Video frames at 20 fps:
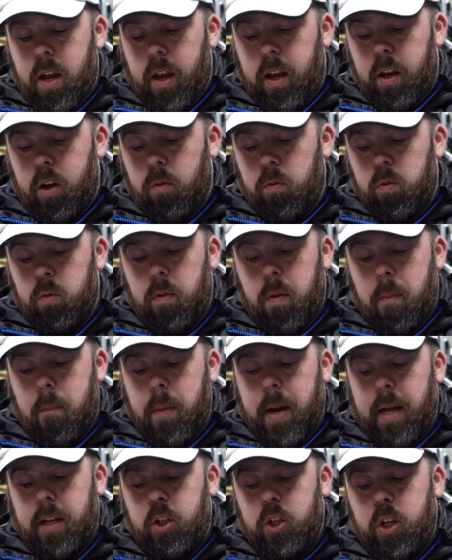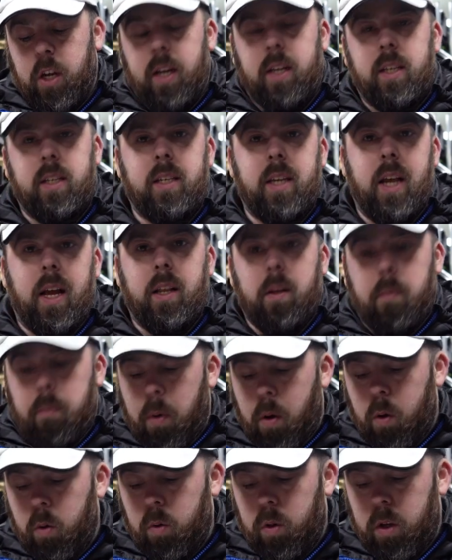It comes with a match kit inside the
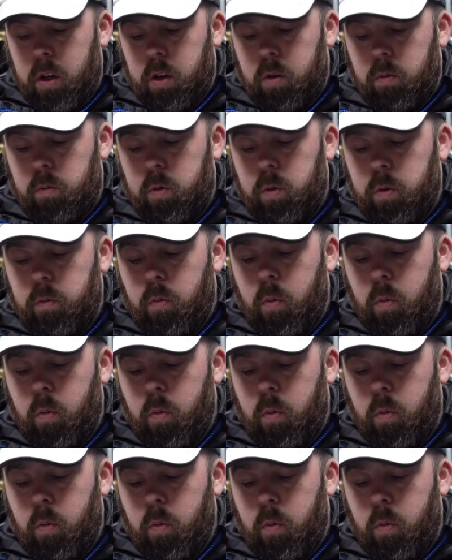pole. It comes with